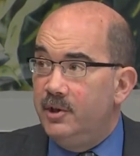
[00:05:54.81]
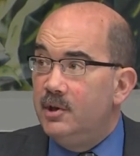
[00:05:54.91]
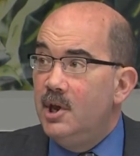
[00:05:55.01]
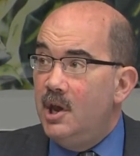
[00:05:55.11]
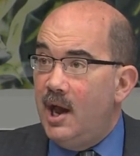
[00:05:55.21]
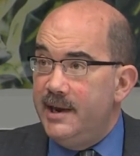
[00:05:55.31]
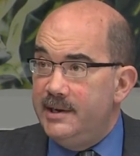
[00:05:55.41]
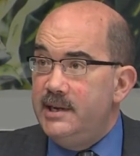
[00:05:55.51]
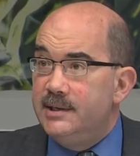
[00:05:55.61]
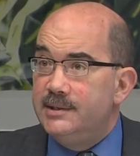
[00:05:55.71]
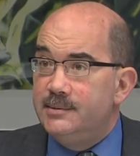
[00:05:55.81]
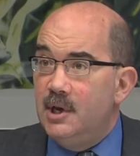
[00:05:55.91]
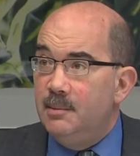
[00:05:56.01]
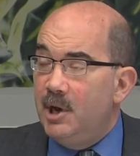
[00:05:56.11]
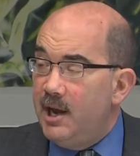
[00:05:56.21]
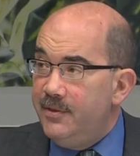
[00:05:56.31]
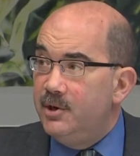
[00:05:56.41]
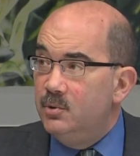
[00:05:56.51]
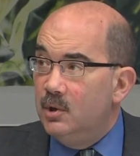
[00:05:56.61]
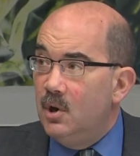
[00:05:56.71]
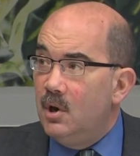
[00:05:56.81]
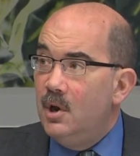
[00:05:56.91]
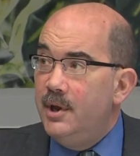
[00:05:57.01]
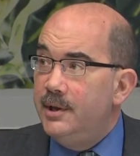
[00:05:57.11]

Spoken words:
the ideas behind the new law